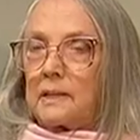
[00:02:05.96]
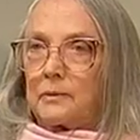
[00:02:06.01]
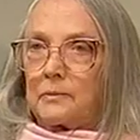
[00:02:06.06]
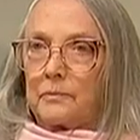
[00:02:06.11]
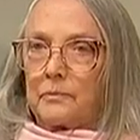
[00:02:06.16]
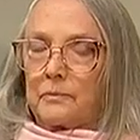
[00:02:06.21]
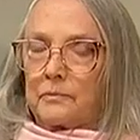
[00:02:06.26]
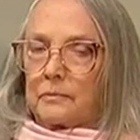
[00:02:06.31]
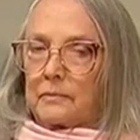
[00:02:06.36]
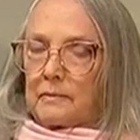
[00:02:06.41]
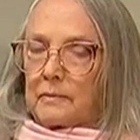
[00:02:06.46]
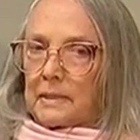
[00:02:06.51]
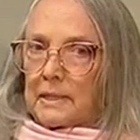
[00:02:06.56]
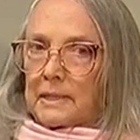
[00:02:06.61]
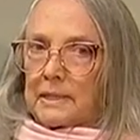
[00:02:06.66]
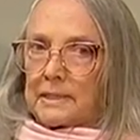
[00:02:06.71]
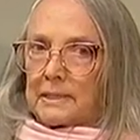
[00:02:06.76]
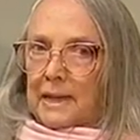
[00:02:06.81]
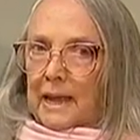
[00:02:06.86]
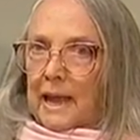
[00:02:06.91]
it
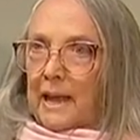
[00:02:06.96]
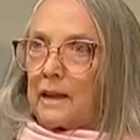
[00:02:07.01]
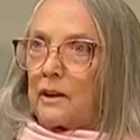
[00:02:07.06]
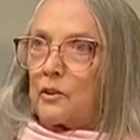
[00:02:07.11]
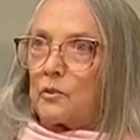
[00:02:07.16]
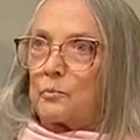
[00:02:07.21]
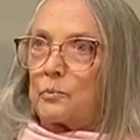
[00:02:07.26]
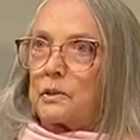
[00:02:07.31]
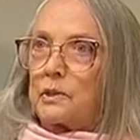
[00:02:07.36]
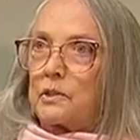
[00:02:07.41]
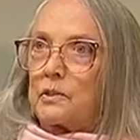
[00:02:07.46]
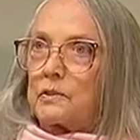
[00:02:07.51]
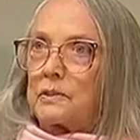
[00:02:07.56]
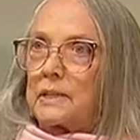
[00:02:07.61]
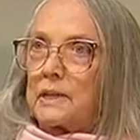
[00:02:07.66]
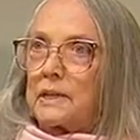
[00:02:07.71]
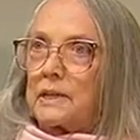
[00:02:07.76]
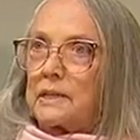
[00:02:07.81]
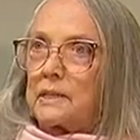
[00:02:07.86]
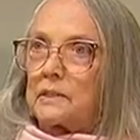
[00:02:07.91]
is anger
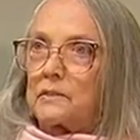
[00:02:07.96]
producing.